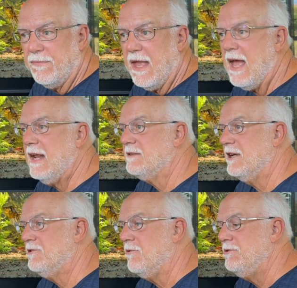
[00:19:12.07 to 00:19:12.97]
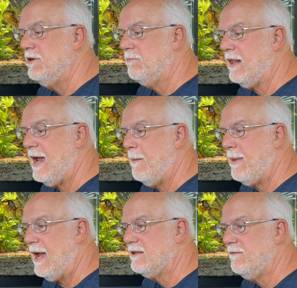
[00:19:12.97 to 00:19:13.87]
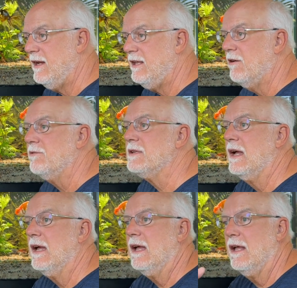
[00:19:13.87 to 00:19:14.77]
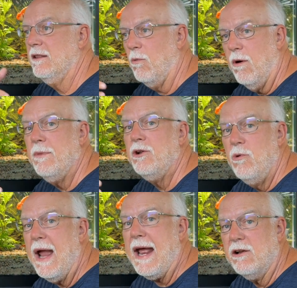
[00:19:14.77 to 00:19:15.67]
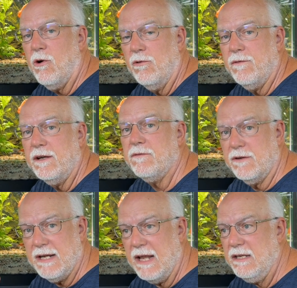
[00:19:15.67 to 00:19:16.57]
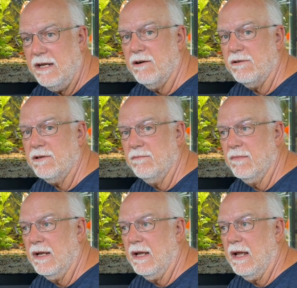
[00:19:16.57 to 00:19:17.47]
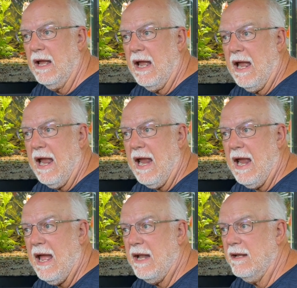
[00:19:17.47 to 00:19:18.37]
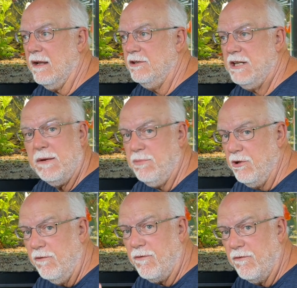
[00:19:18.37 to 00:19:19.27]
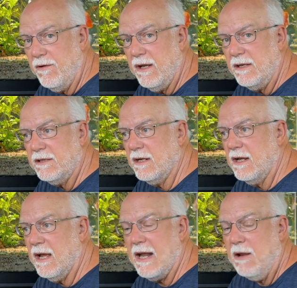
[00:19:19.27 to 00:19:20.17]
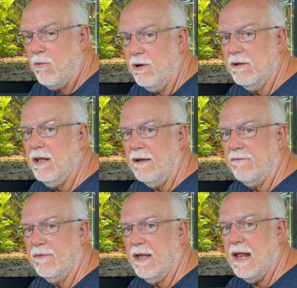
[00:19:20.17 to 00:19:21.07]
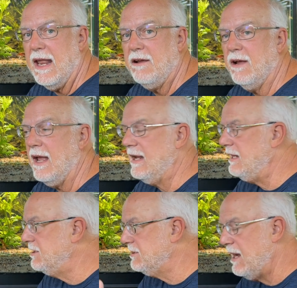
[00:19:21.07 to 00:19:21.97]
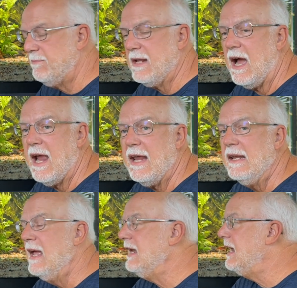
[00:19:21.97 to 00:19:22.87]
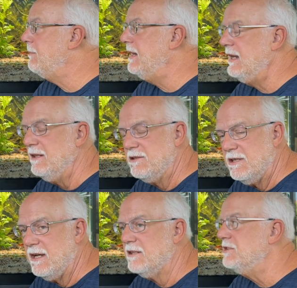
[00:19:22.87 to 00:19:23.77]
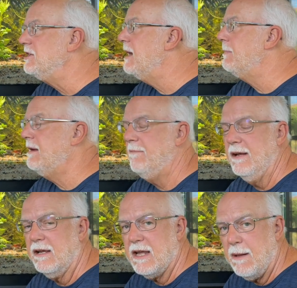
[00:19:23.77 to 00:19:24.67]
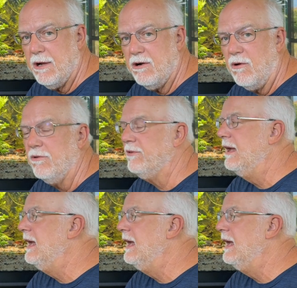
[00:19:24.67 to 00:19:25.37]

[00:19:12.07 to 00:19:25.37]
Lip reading: And as I told you in past videos, the woman who had goldfish for 10 years, and she had beautiful fish, and they wouldn't live. And they just kept dying, kept getting sick, she kept getting chemicals.